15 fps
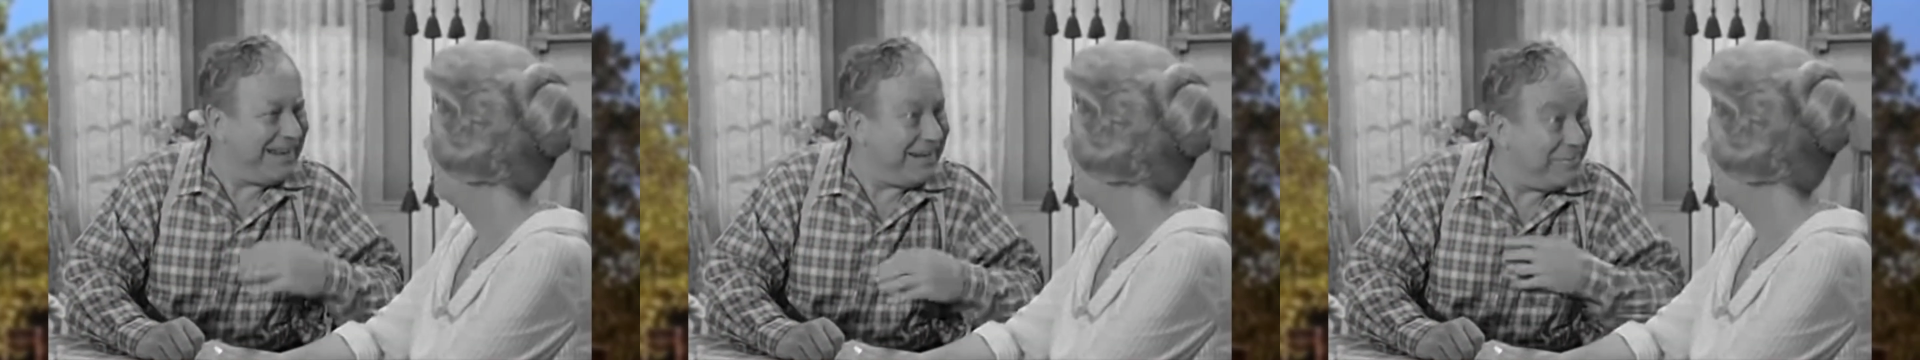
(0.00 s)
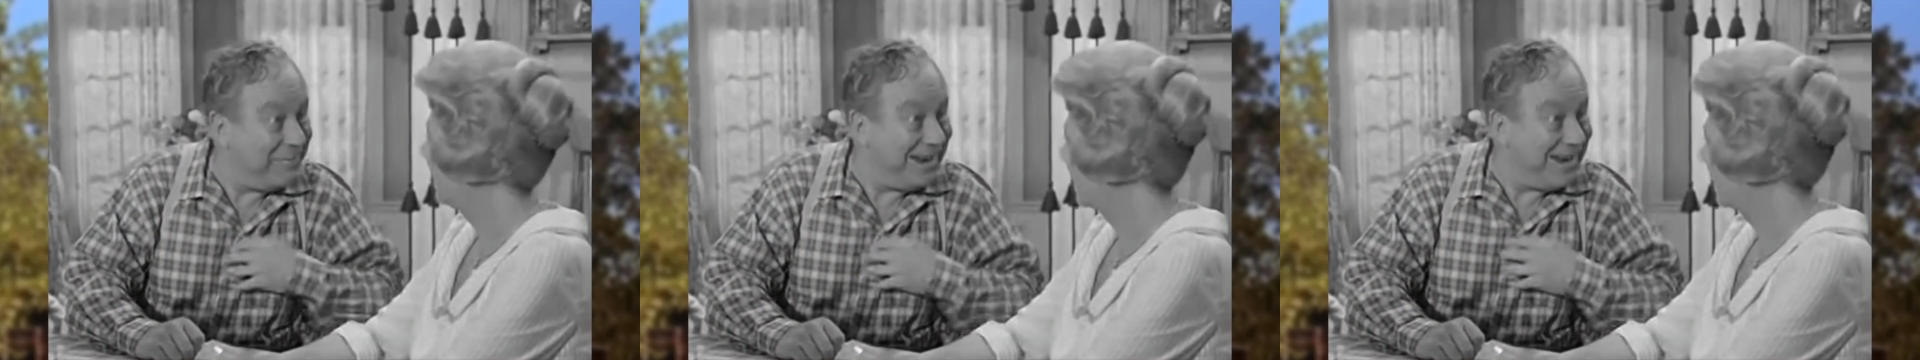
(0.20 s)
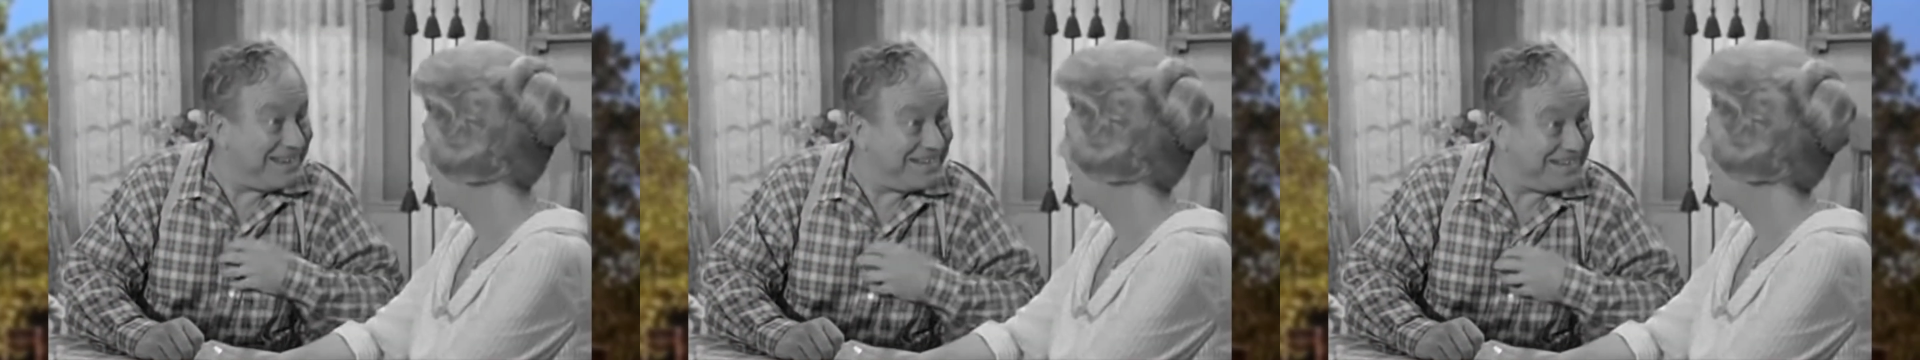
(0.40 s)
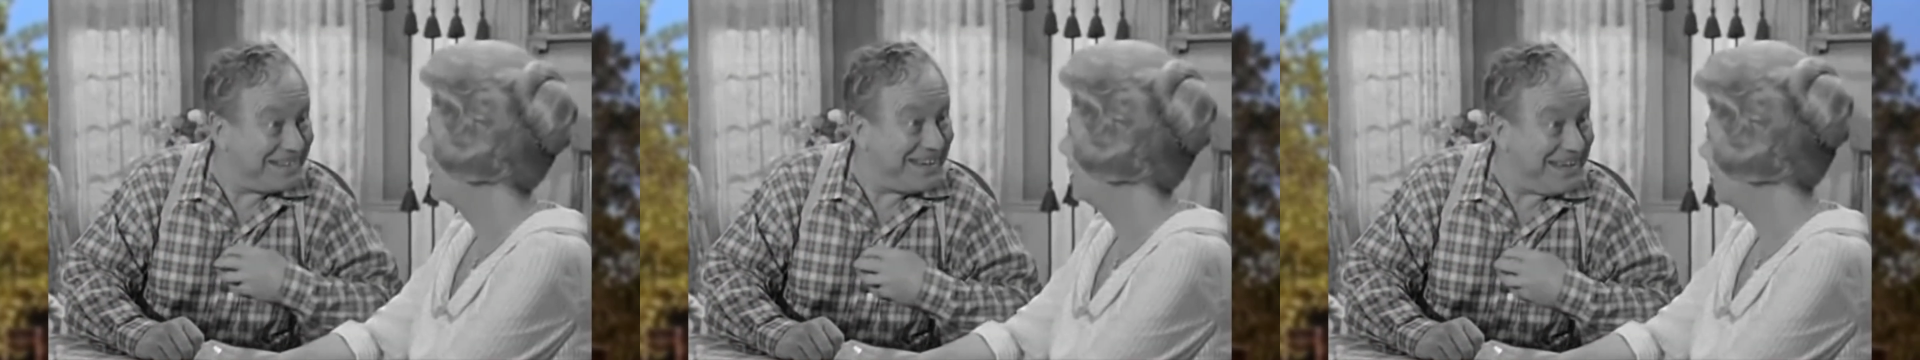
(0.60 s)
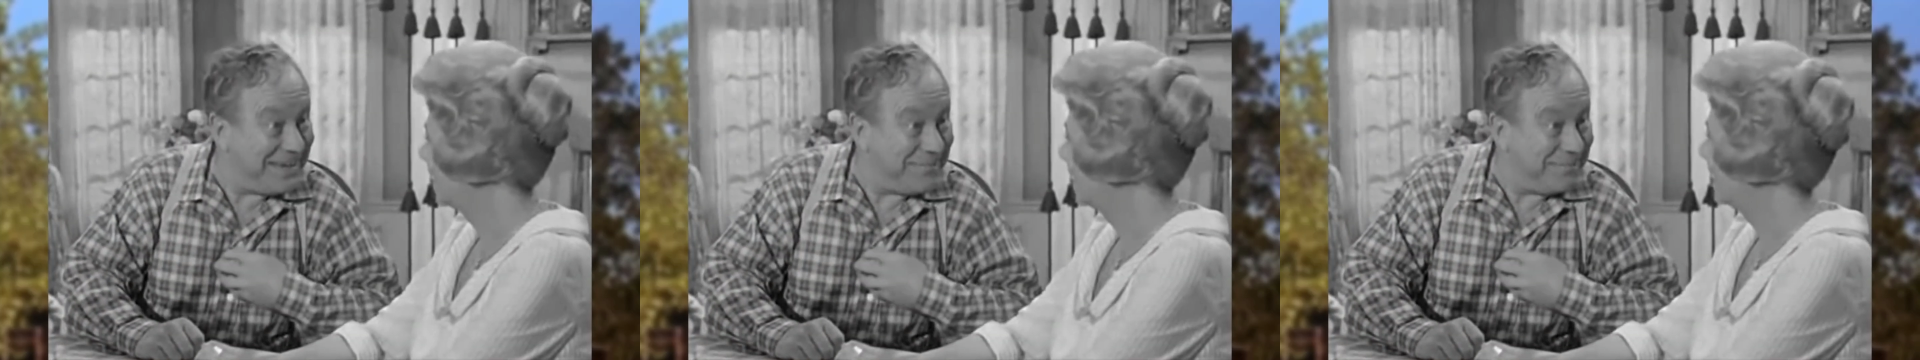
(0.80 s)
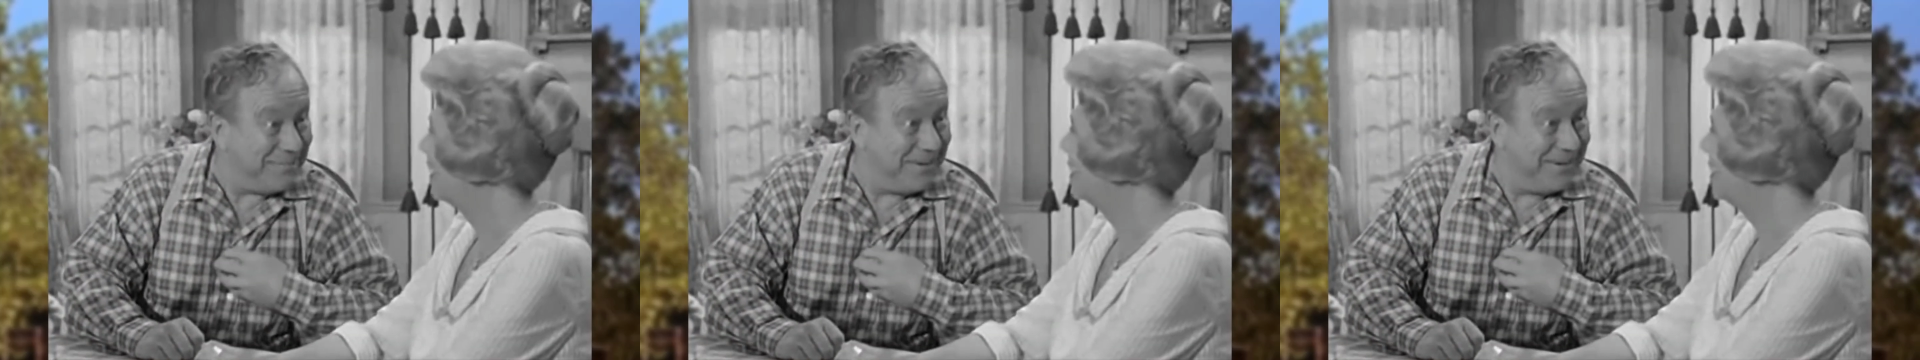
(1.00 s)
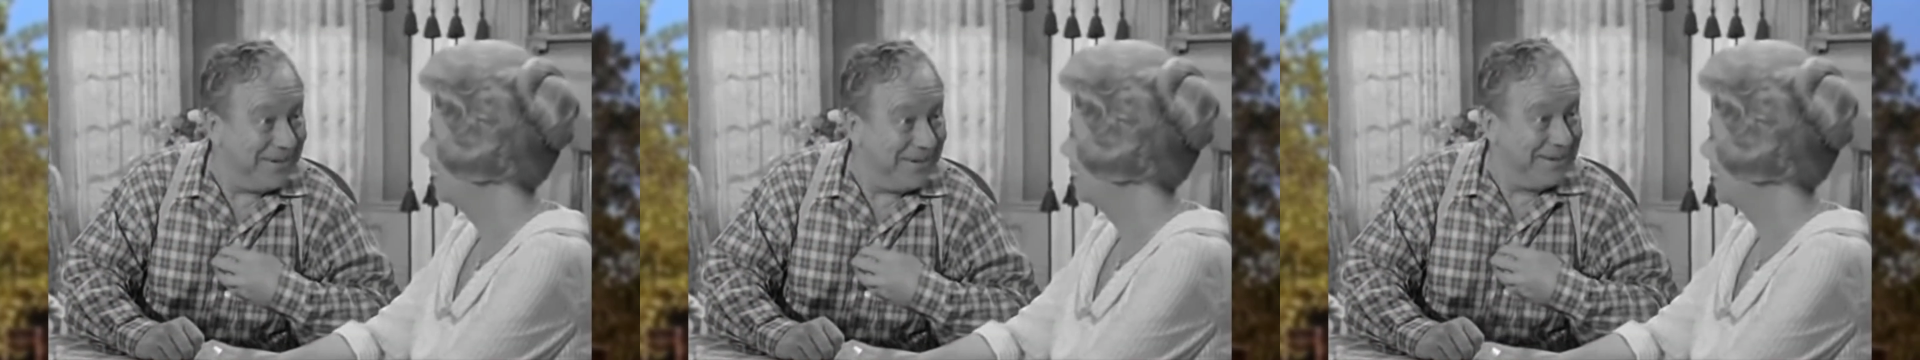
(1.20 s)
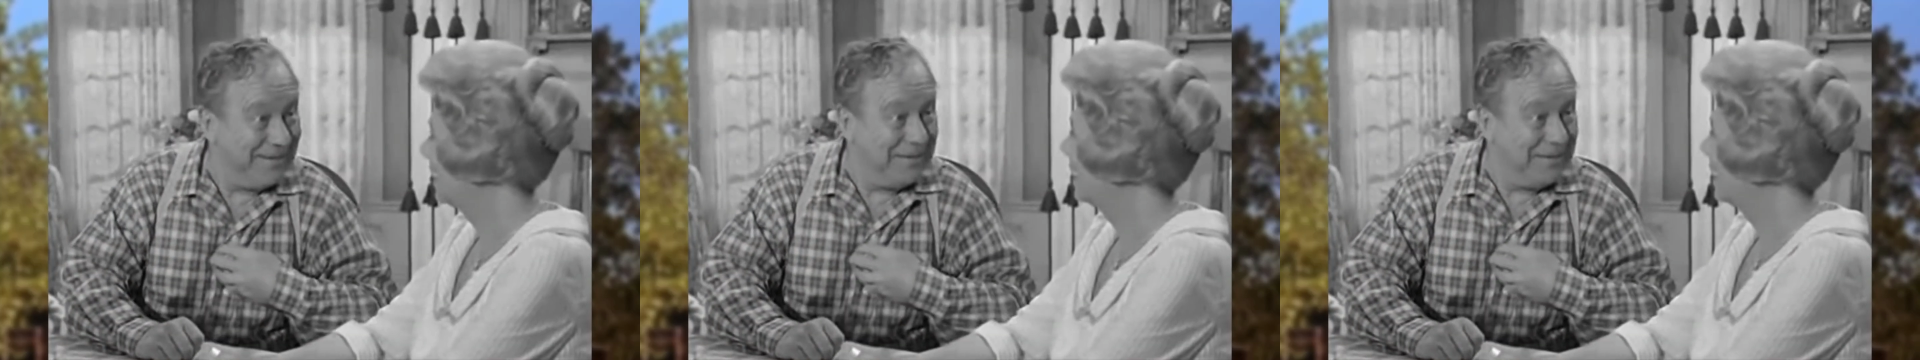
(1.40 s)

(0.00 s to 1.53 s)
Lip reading: He married Margaret Kerr in